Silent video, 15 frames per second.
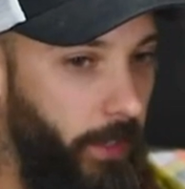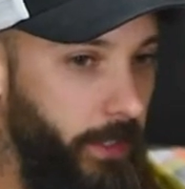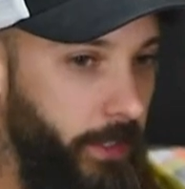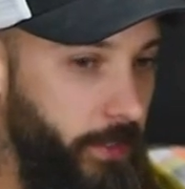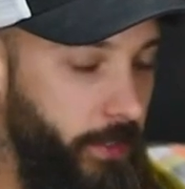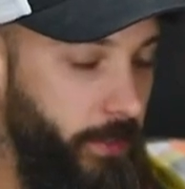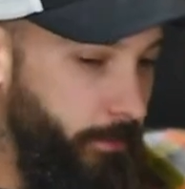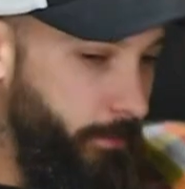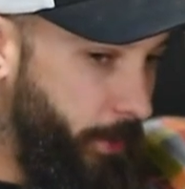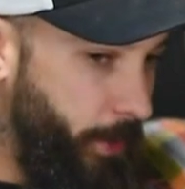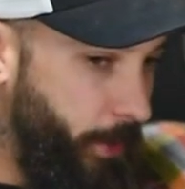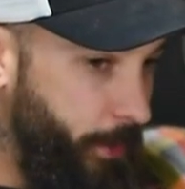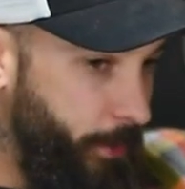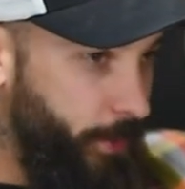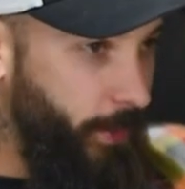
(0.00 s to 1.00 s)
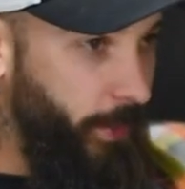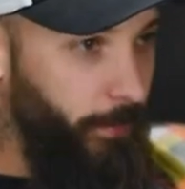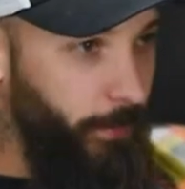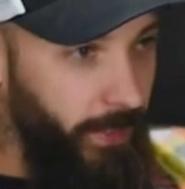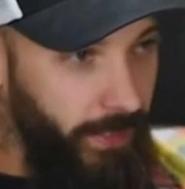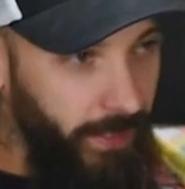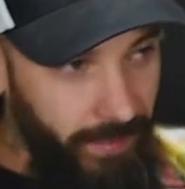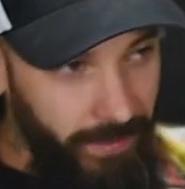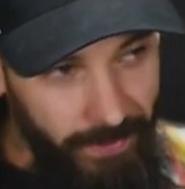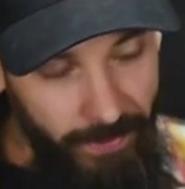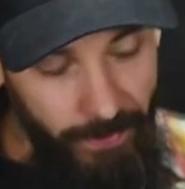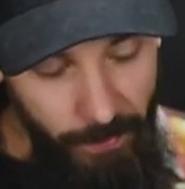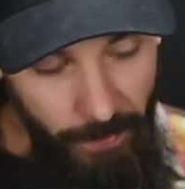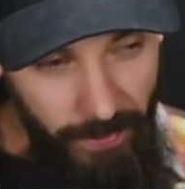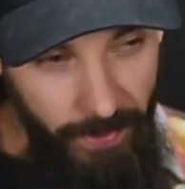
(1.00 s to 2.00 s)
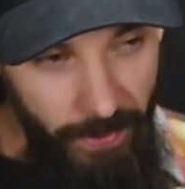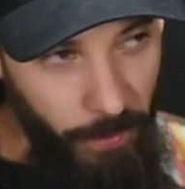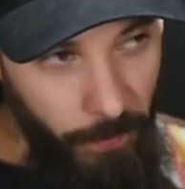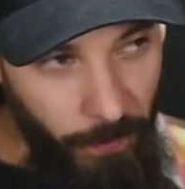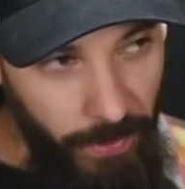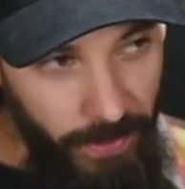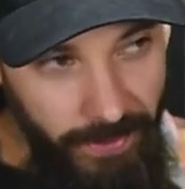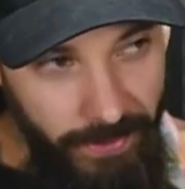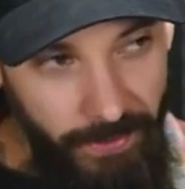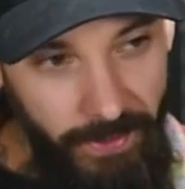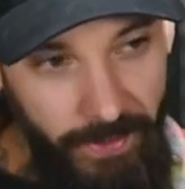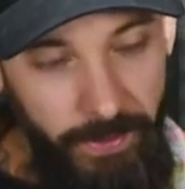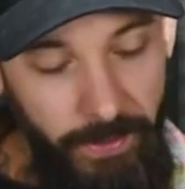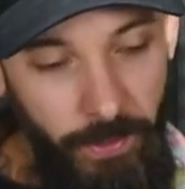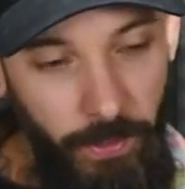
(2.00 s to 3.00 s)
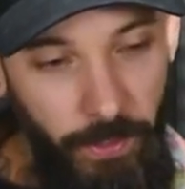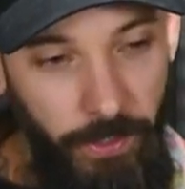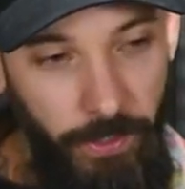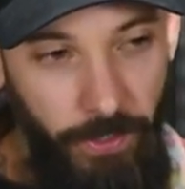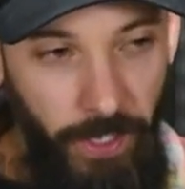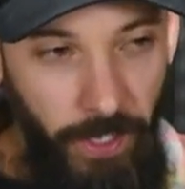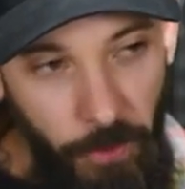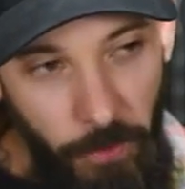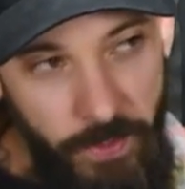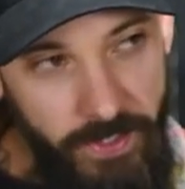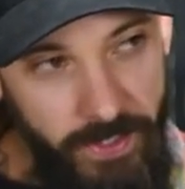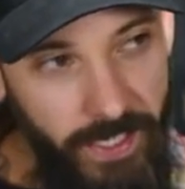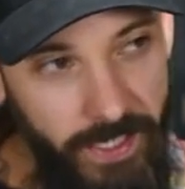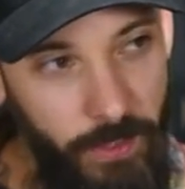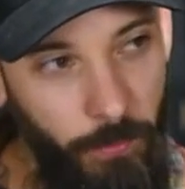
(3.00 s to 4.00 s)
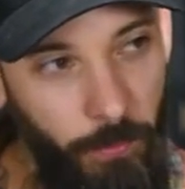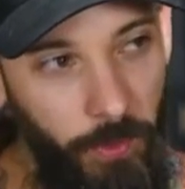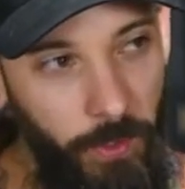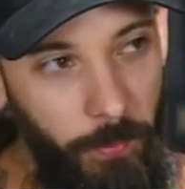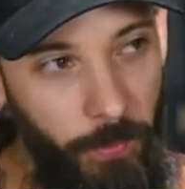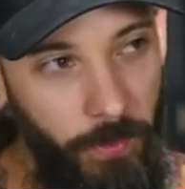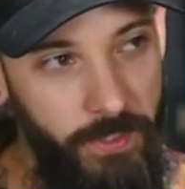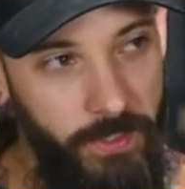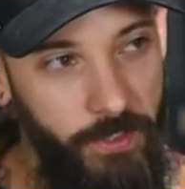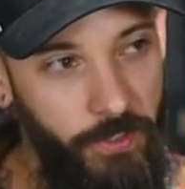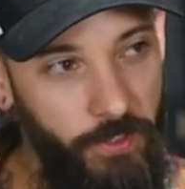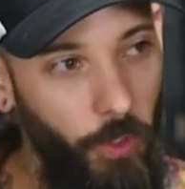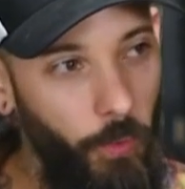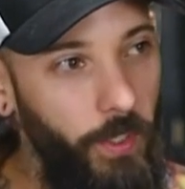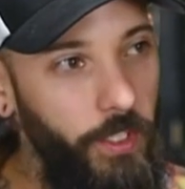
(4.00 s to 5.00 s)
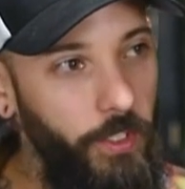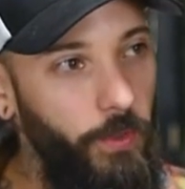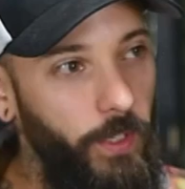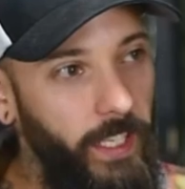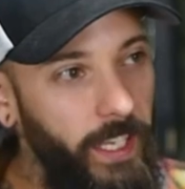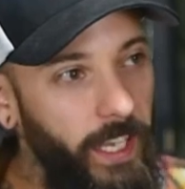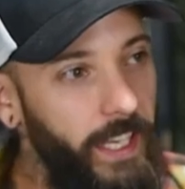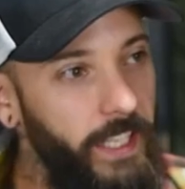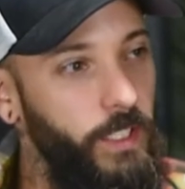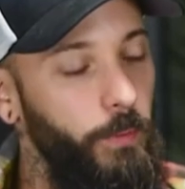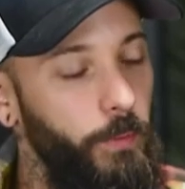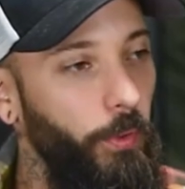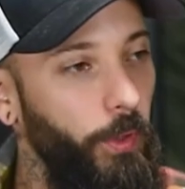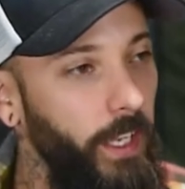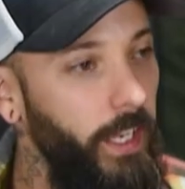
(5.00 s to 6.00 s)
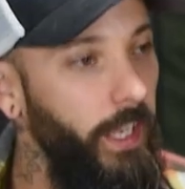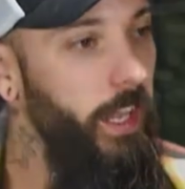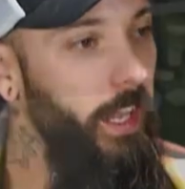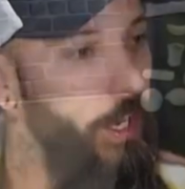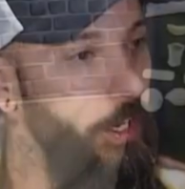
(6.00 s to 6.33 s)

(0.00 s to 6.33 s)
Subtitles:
grunge, stuff like that, like and the punk, like. You're not always asked to play places, so when you get asked to play,